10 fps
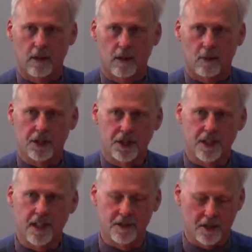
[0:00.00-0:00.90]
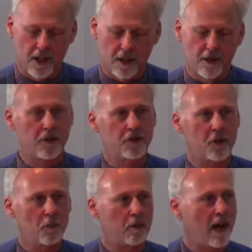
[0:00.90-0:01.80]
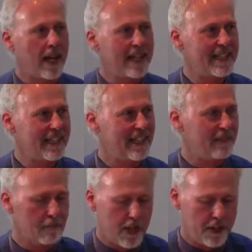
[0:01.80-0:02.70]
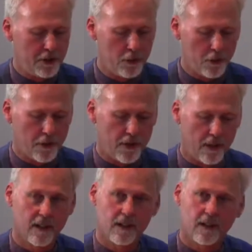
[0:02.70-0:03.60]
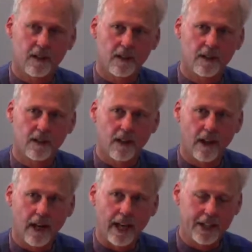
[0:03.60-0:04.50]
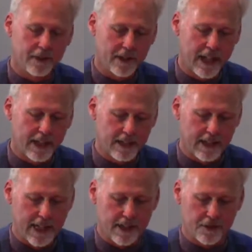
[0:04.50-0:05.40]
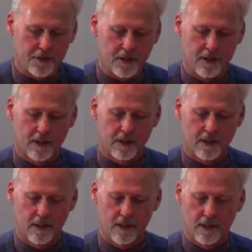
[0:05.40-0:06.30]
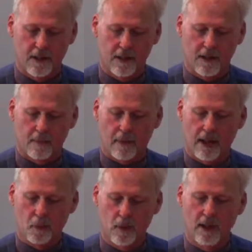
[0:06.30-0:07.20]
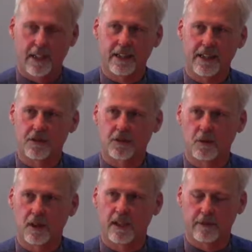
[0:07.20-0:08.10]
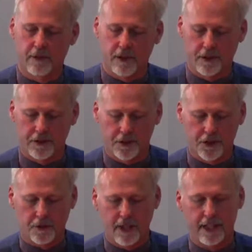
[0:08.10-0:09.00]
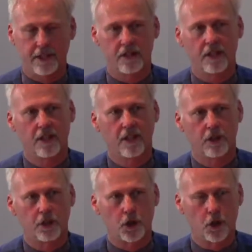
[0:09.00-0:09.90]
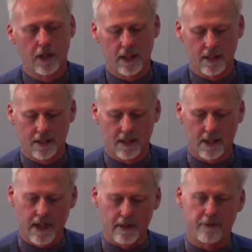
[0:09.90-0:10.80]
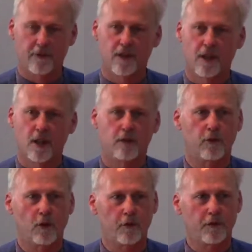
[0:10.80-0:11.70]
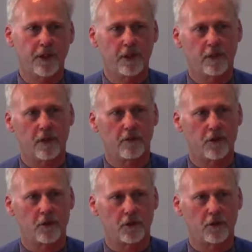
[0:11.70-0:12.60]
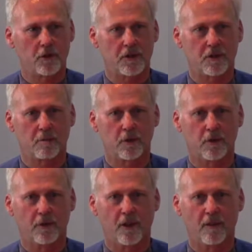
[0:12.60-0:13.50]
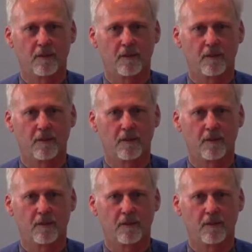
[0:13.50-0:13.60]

When she says, "the sobriety of my youth," I hear that as my willingness to live a constrained, joyless life for fear of social disapproval.